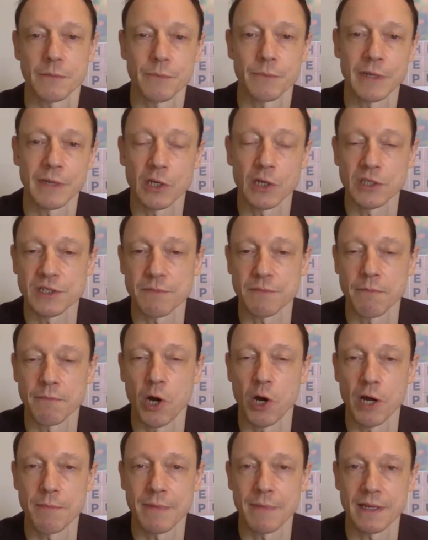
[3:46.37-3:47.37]
because
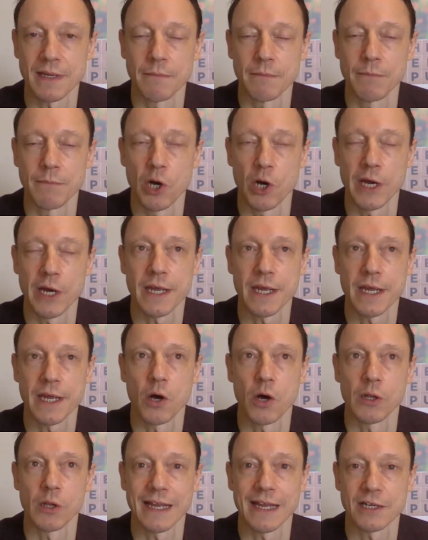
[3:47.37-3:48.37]
my
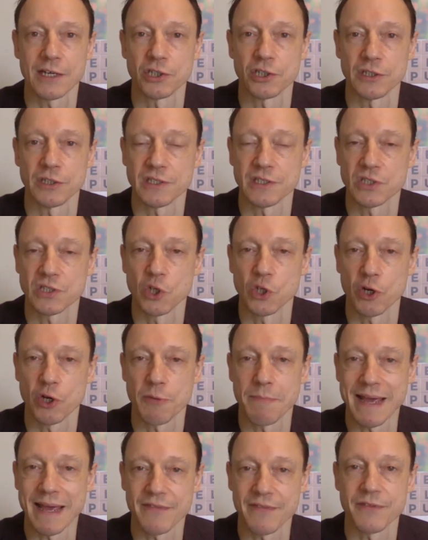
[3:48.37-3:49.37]
whole attitude is not
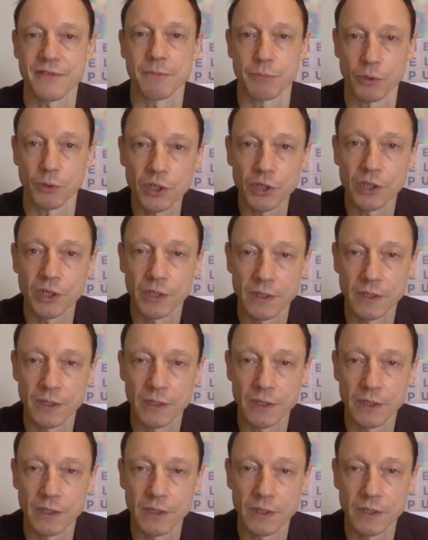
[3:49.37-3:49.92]
about the book.